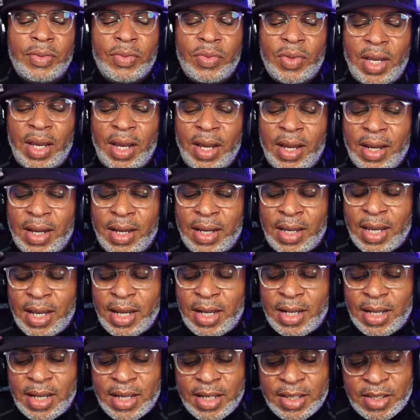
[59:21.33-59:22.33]
Yeah,
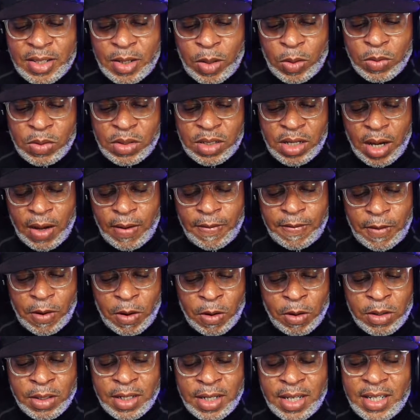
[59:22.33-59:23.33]
again, it's so tough
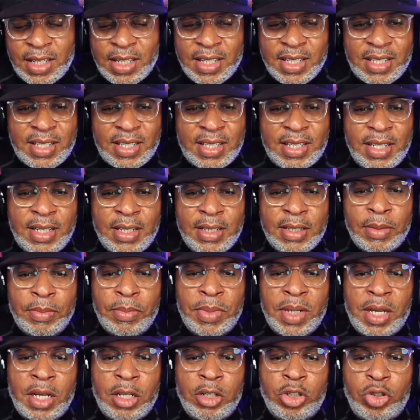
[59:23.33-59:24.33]
early in the season
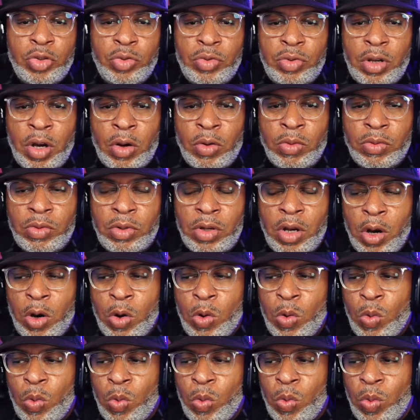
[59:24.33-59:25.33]
because you don't know
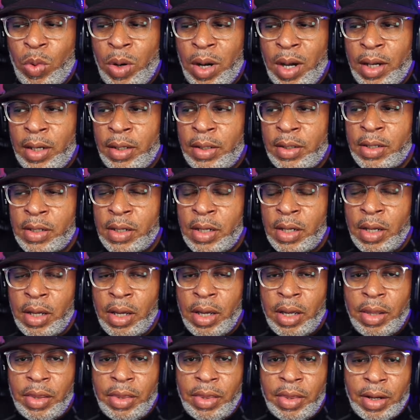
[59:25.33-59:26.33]
what
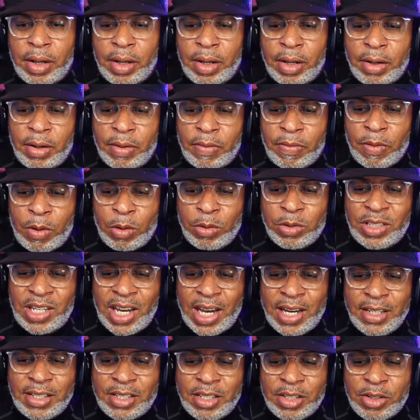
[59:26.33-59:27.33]
the
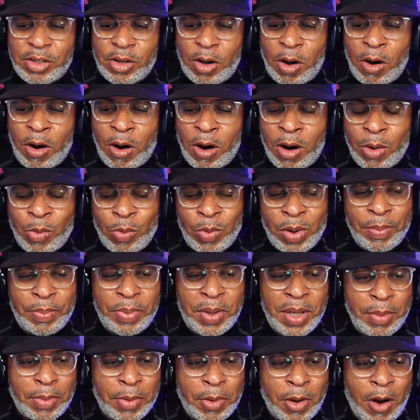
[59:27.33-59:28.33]
rotations are when
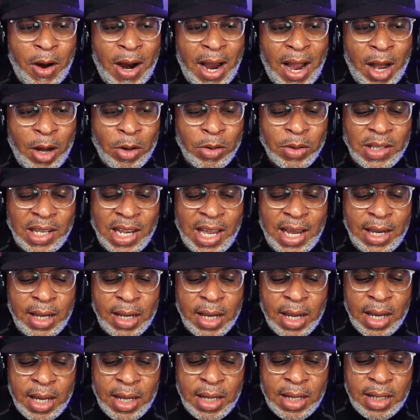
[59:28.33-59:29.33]
people are out. Like
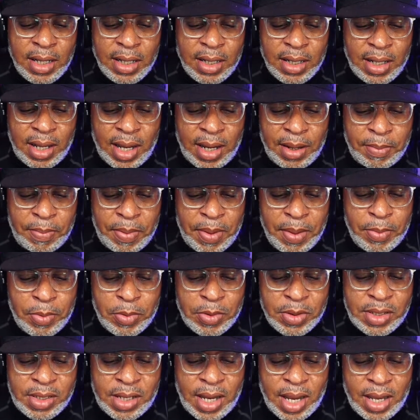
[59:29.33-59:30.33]
people
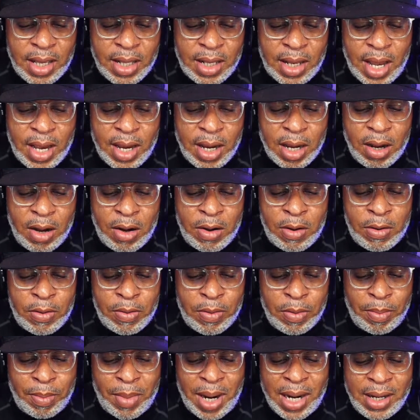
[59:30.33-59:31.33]
will say like,
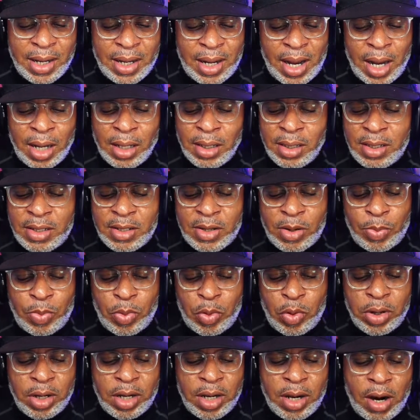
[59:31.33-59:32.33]
"Oh, Mike Conley's a
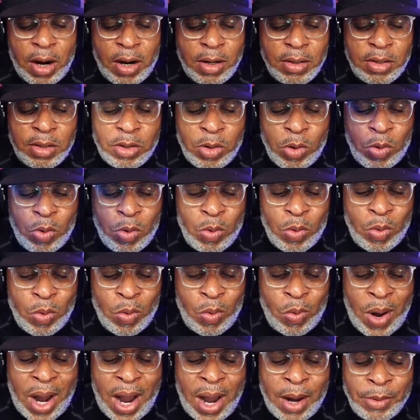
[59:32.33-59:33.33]
point guard, so
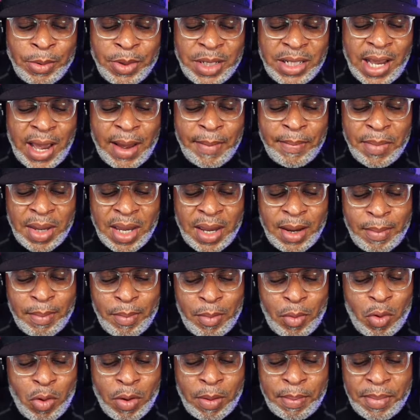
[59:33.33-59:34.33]
why would that mean
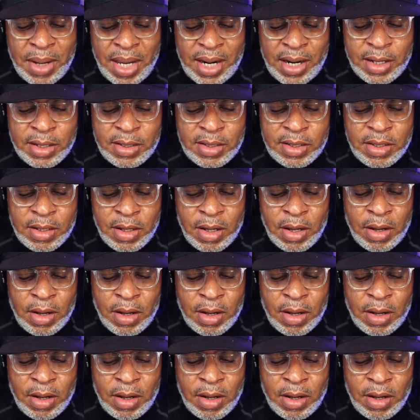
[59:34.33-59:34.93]
more minutes